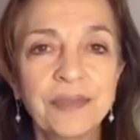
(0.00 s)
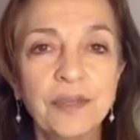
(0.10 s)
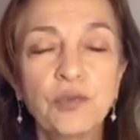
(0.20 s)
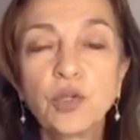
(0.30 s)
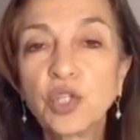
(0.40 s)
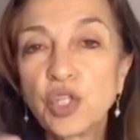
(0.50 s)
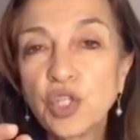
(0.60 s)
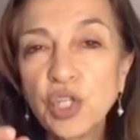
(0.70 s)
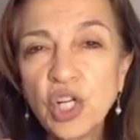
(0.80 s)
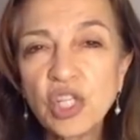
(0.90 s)
if you could
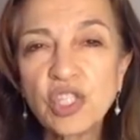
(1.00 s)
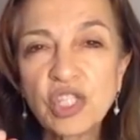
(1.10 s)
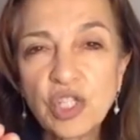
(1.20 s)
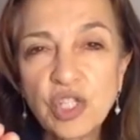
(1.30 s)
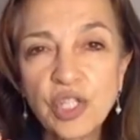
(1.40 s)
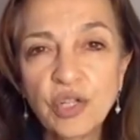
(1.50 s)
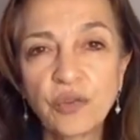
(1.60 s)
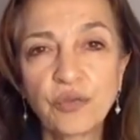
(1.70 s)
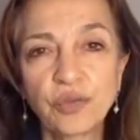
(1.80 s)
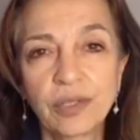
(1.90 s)
just
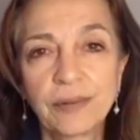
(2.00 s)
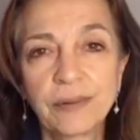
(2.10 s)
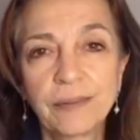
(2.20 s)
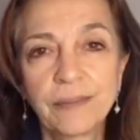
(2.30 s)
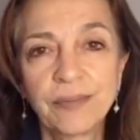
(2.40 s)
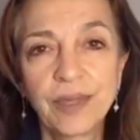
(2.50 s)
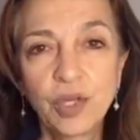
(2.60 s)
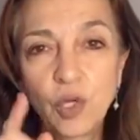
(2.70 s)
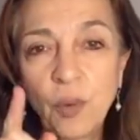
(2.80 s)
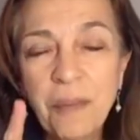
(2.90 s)
shift
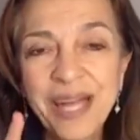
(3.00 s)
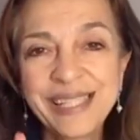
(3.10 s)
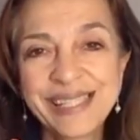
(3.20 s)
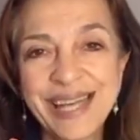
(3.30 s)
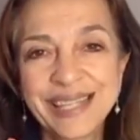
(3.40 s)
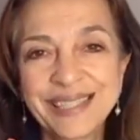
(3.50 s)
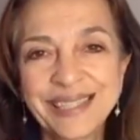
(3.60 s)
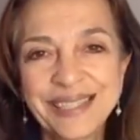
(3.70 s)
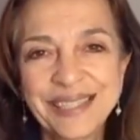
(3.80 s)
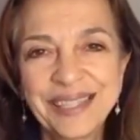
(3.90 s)
your mindset,
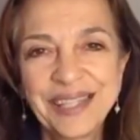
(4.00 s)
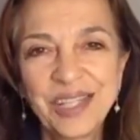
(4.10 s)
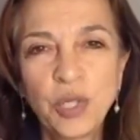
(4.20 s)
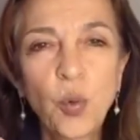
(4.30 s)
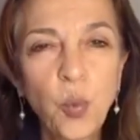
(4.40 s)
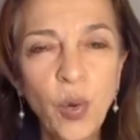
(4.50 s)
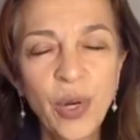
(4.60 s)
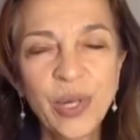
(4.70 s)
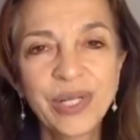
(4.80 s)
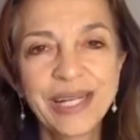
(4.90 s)
your
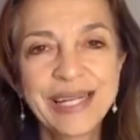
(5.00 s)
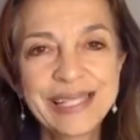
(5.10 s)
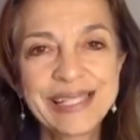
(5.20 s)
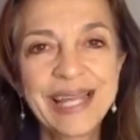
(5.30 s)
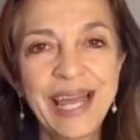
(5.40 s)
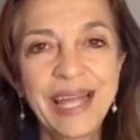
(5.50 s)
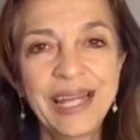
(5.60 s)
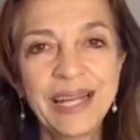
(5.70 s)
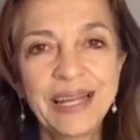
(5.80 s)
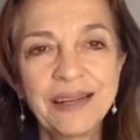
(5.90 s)
word, and
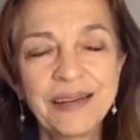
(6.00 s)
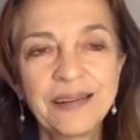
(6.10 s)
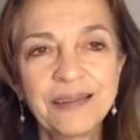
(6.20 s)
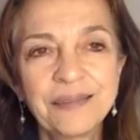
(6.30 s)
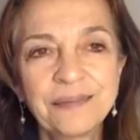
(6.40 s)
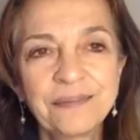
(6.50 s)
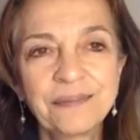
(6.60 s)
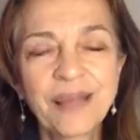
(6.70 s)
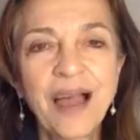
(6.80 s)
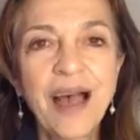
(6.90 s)
say,
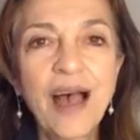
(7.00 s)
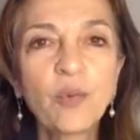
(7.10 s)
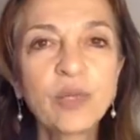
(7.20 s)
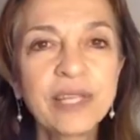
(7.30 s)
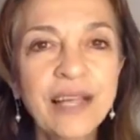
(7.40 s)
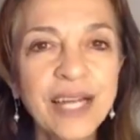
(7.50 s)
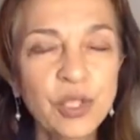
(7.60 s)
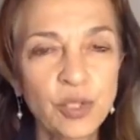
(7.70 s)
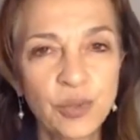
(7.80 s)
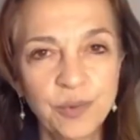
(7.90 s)
I would
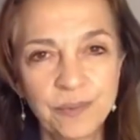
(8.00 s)
like to.